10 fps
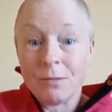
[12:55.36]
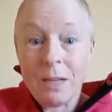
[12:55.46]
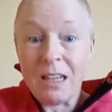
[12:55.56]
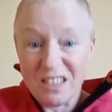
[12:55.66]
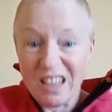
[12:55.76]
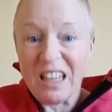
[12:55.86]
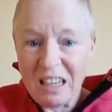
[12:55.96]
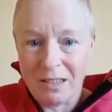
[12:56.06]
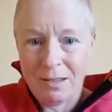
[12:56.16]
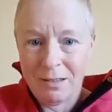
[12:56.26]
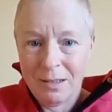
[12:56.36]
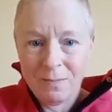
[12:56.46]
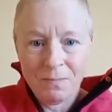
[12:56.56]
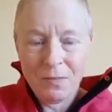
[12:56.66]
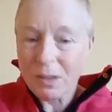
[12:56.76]
hit delete
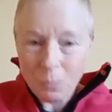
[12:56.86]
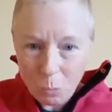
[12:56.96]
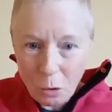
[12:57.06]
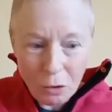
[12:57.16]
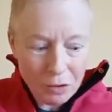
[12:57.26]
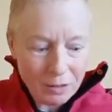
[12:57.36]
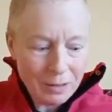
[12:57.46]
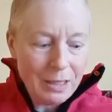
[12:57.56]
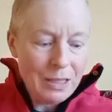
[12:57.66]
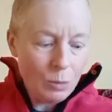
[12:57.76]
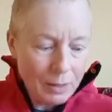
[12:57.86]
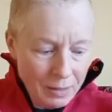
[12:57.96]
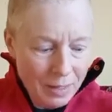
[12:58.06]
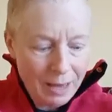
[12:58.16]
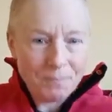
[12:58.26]
if it doesn't work. So I
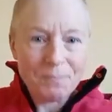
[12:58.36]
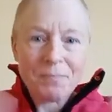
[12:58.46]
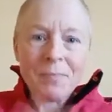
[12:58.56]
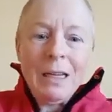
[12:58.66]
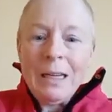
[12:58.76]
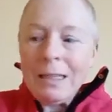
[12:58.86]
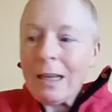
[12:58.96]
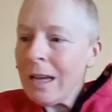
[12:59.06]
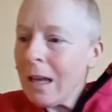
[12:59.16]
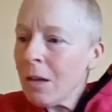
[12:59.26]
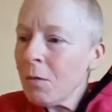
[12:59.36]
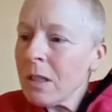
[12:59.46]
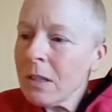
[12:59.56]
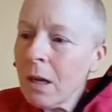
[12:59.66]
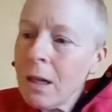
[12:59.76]
did that. Now the other
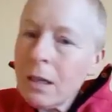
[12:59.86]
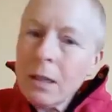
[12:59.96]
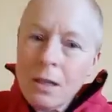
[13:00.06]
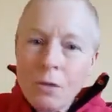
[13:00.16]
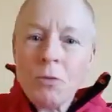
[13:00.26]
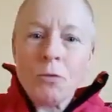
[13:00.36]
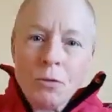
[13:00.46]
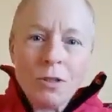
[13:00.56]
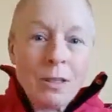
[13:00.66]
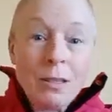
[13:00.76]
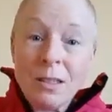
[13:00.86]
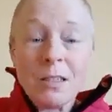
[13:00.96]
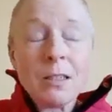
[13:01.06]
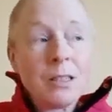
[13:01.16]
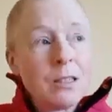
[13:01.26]
exciting news, and this
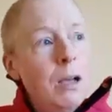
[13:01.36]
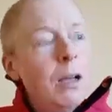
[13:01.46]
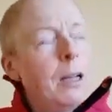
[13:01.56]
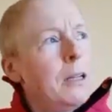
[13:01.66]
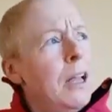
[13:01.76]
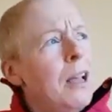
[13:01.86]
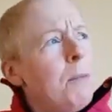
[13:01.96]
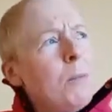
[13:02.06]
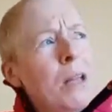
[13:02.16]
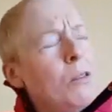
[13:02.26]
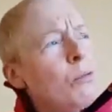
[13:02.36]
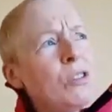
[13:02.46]
is exciting, a month or